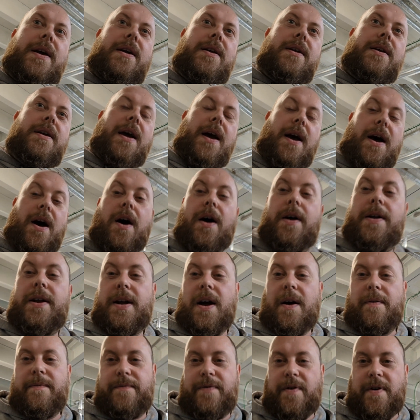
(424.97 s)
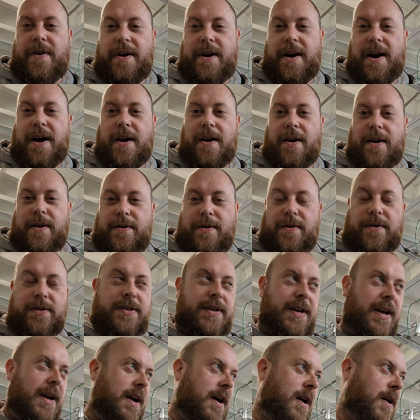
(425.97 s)
yeah, I'm finding it hard not
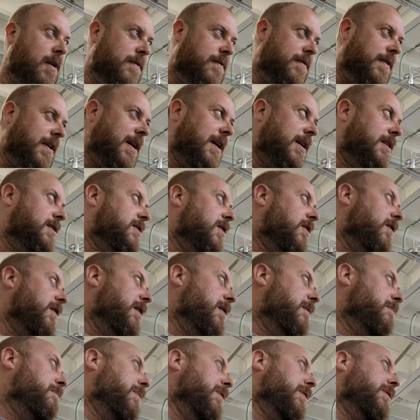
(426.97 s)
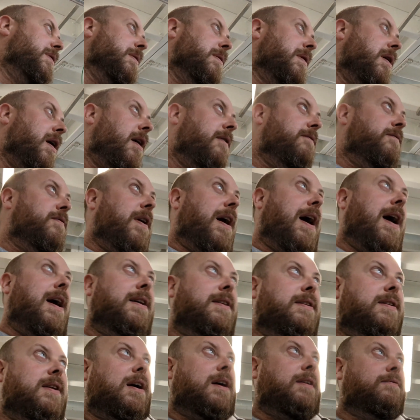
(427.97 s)
to get overly excited. But
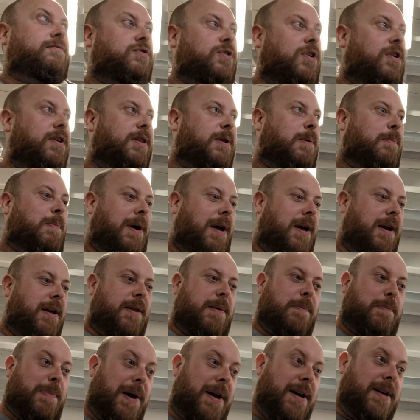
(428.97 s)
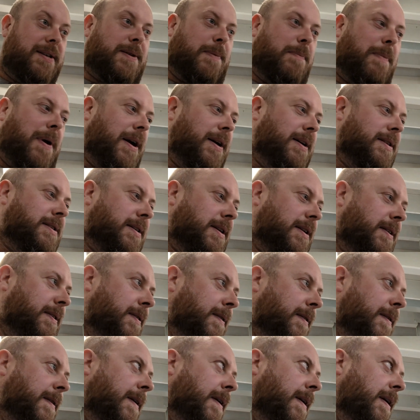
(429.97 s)
I've tried the beer. The beer's amazing.
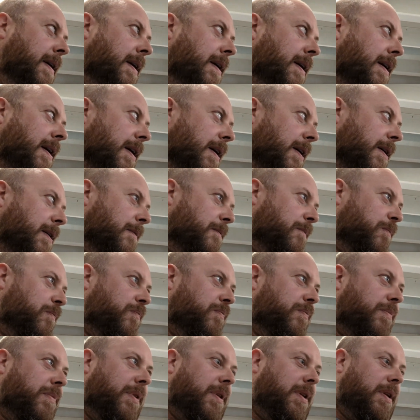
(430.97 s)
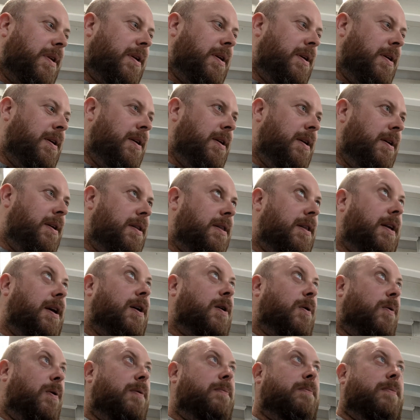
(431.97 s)
The
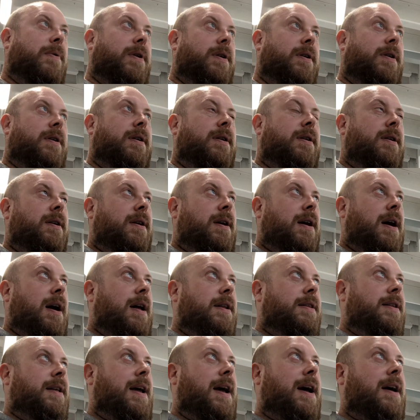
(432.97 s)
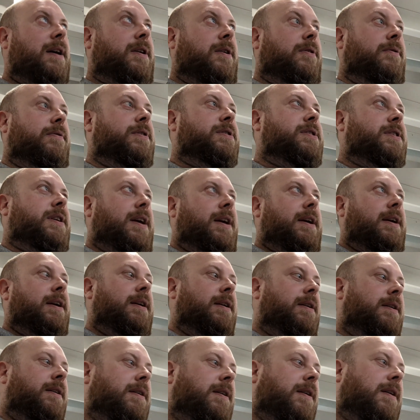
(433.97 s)
equipment and the accuracy
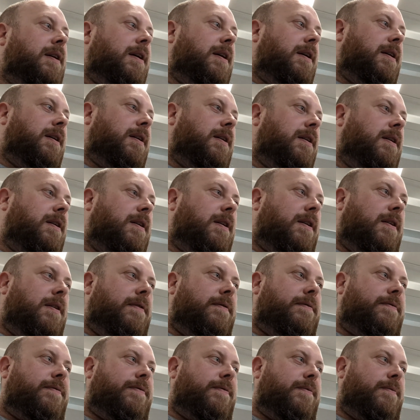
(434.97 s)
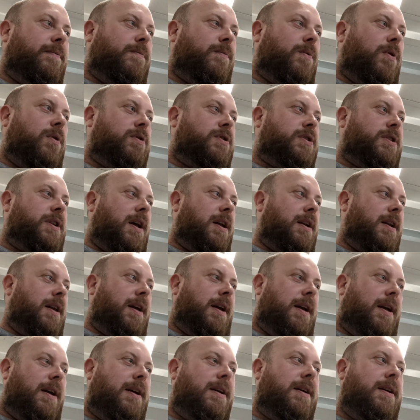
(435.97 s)
of what's done
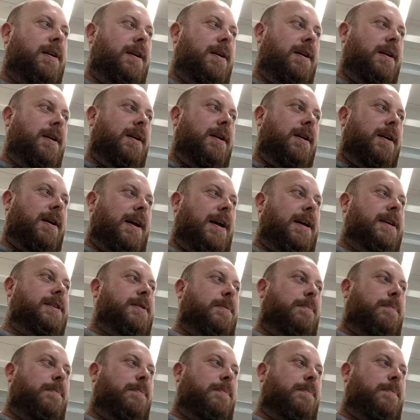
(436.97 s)
here is